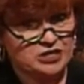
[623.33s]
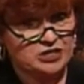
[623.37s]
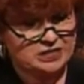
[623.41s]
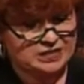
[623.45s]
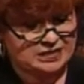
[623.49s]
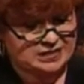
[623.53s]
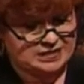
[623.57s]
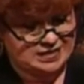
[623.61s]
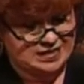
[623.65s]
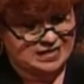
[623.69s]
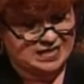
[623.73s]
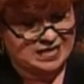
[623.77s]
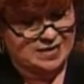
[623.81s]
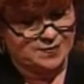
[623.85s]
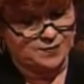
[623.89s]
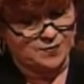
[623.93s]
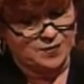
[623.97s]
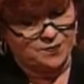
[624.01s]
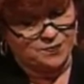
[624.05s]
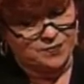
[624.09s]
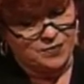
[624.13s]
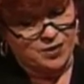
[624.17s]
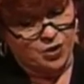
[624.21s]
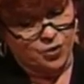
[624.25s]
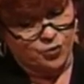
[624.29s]
seam
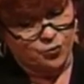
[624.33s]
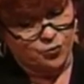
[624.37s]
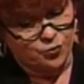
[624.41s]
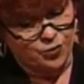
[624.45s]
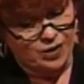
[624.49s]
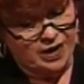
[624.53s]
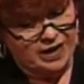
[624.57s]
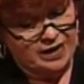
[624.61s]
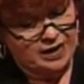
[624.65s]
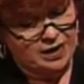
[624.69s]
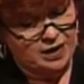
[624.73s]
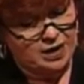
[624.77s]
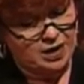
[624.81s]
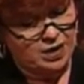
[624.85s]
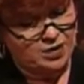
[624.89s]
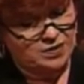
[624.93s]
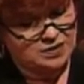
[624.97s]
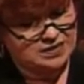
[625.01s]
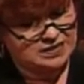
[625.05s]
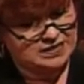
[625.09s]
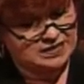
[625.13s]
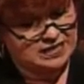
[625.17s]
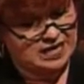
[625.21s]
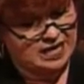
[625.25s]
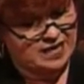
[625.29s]
right
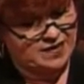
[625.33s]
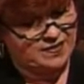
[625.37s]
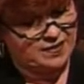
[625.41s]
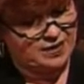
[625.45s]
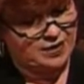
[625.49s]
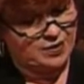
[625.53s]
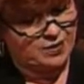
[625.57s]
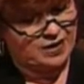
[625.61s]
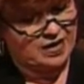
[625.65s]
alongside there